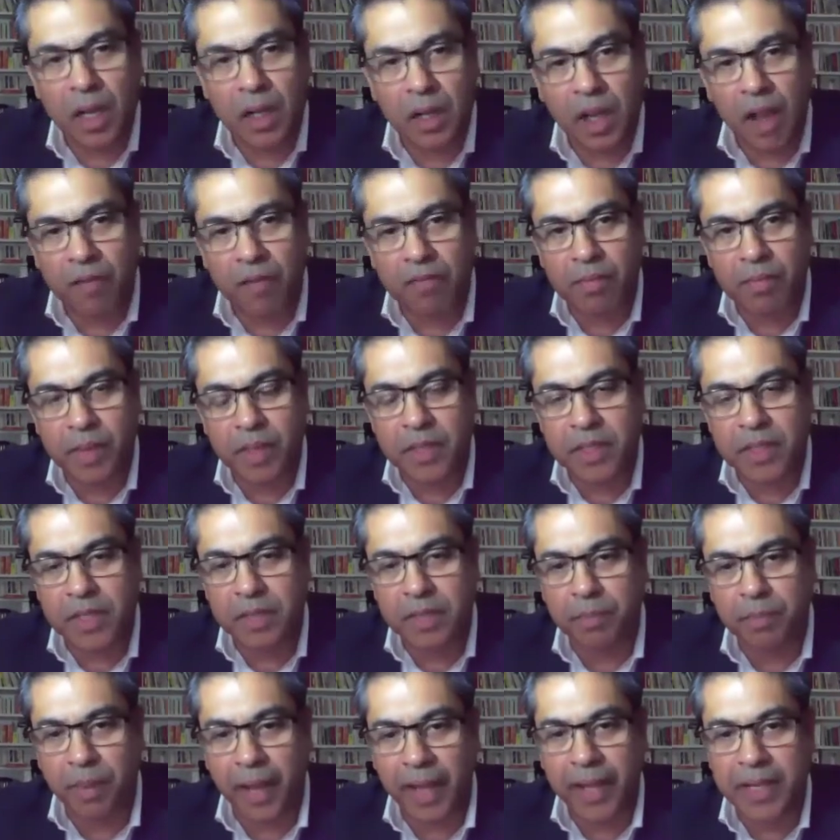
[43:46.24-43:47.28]
government
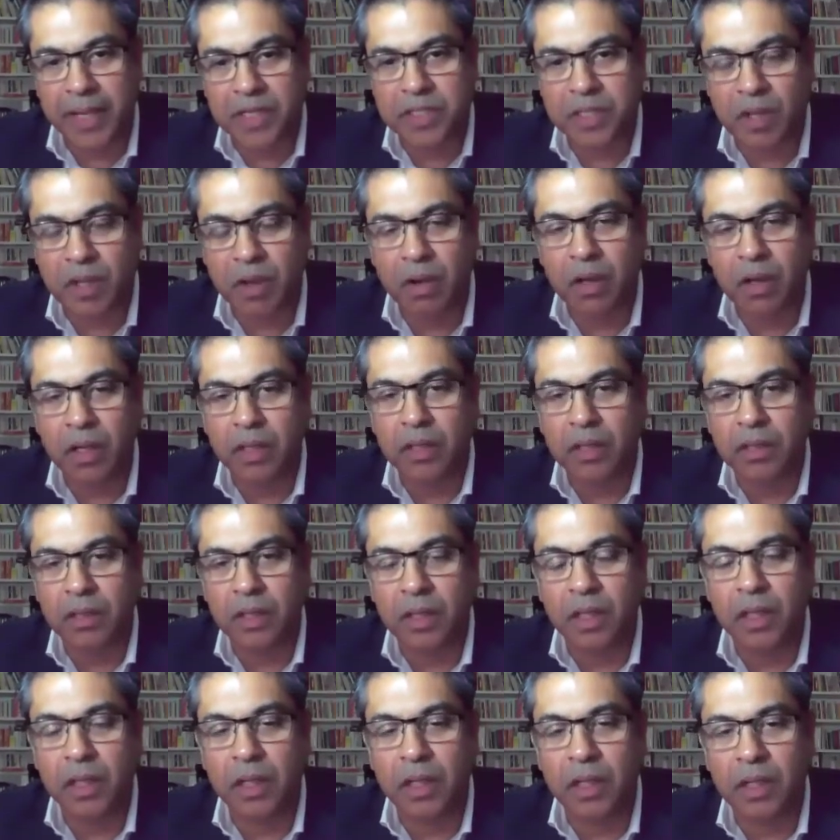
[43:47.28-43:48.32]
in place, the
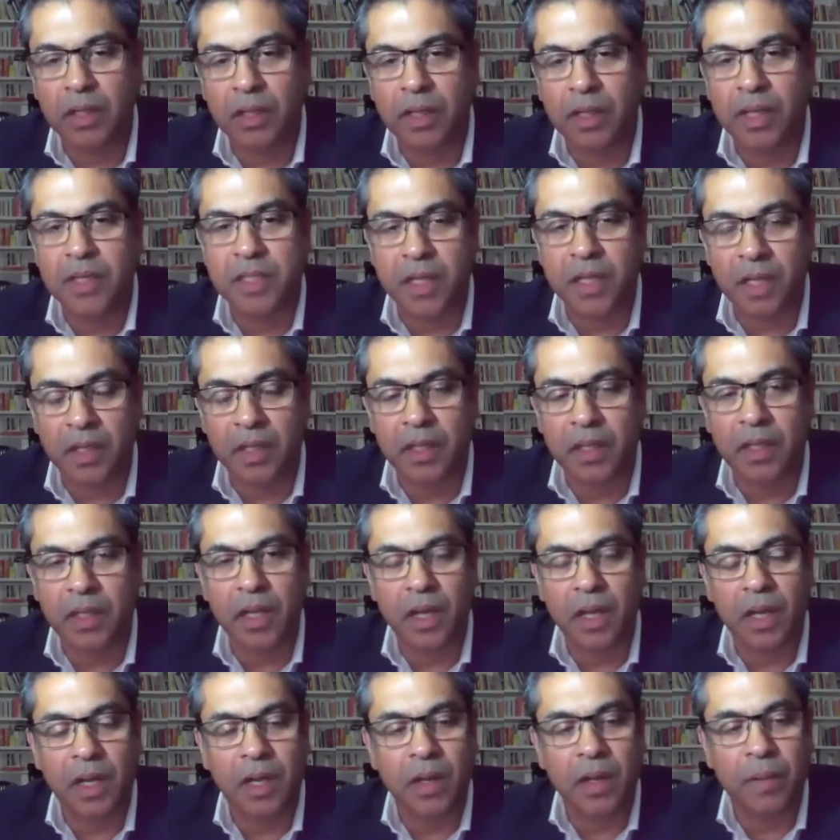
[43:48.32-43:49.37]
Keating
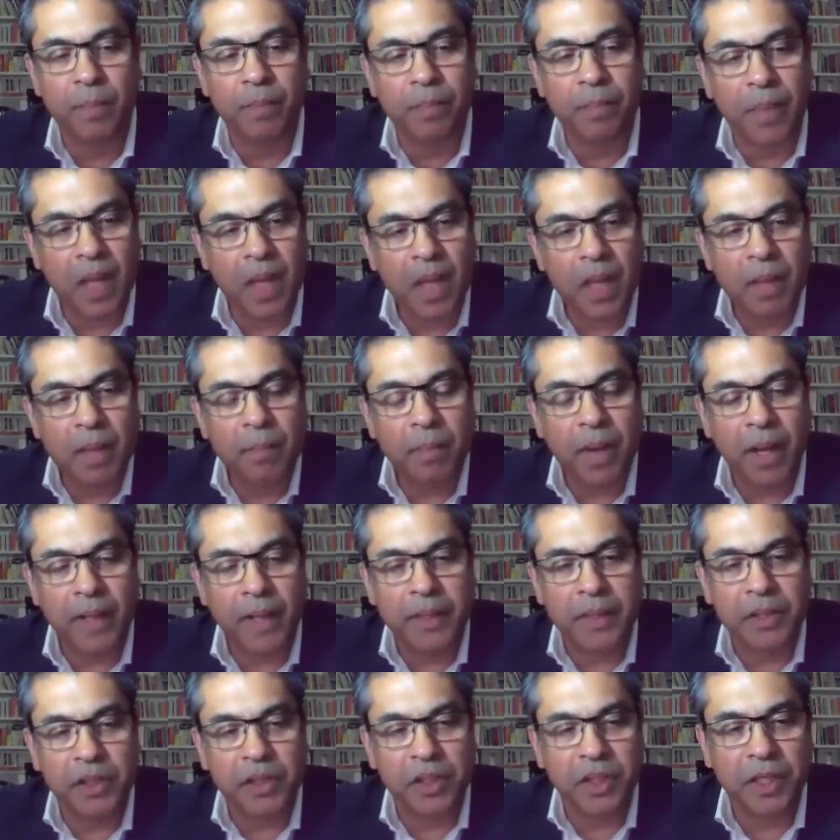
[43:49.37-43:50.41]

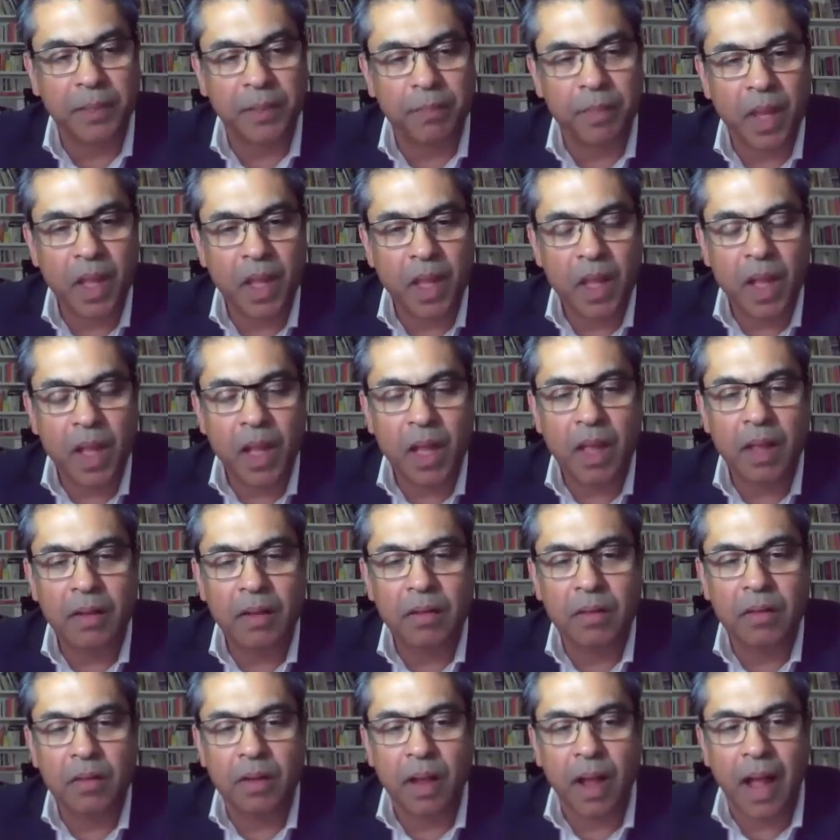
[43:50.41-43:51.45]
partnership.
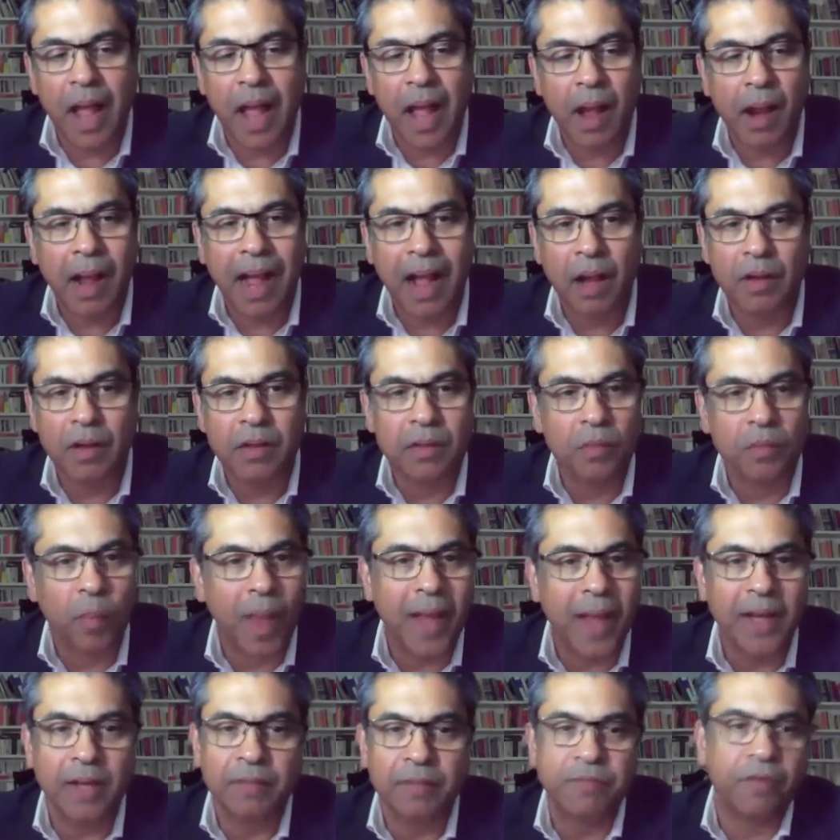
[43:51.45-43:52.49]
And
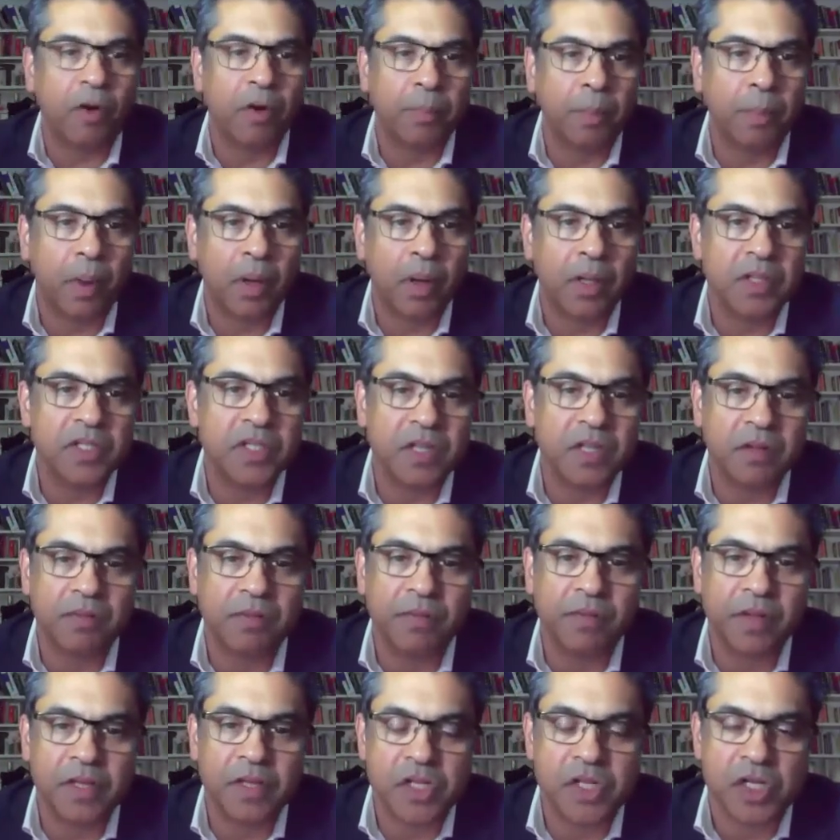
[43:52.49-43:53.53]
where did foreign policy
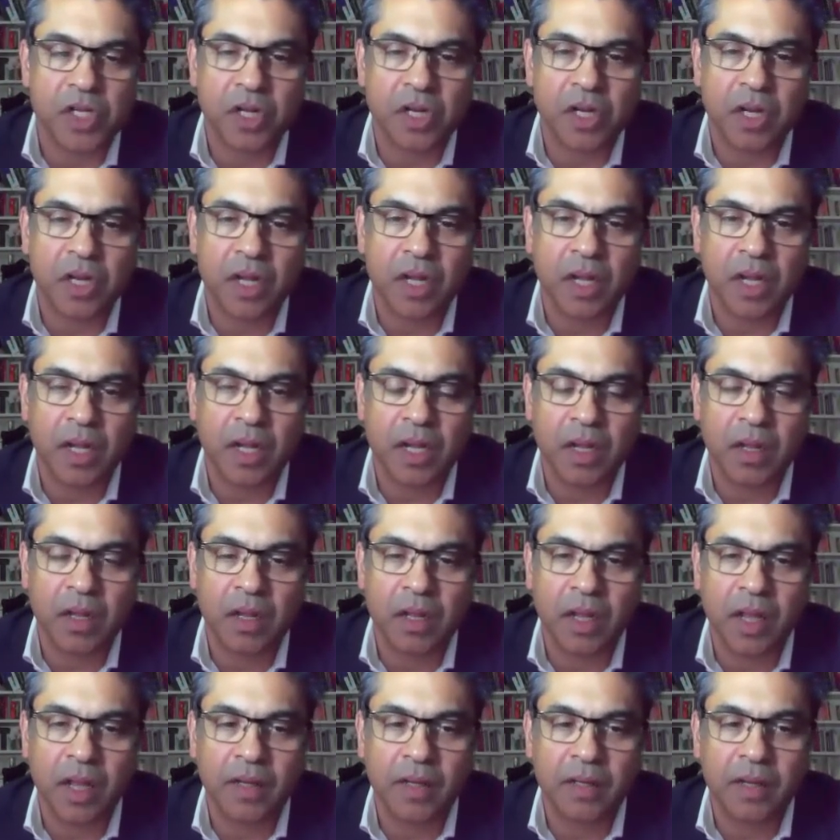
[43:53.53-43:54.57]
feature?
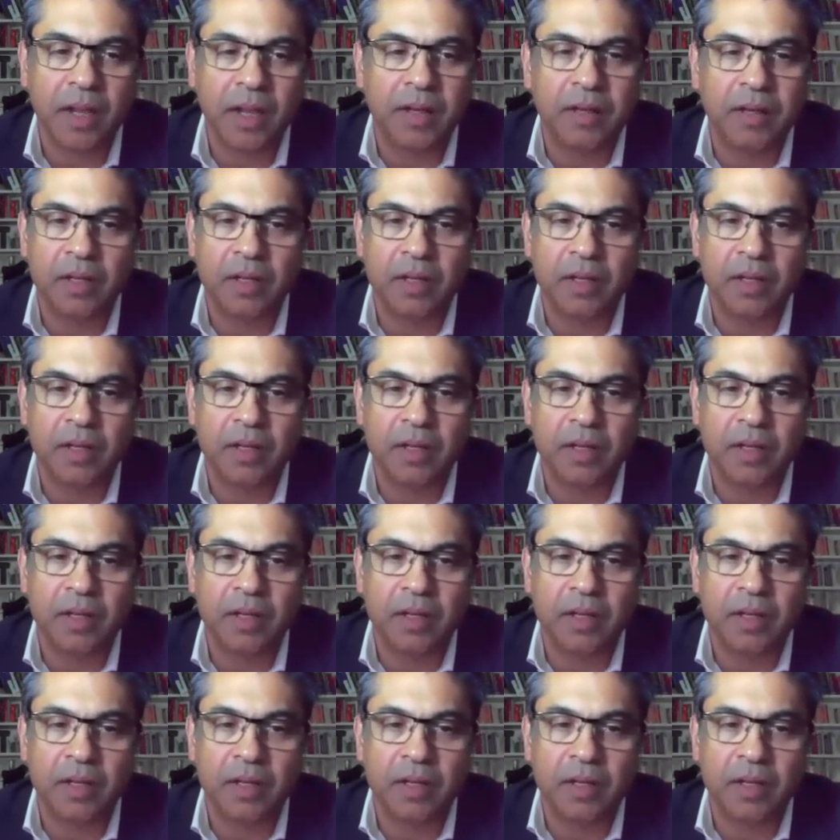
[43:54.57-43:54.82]
And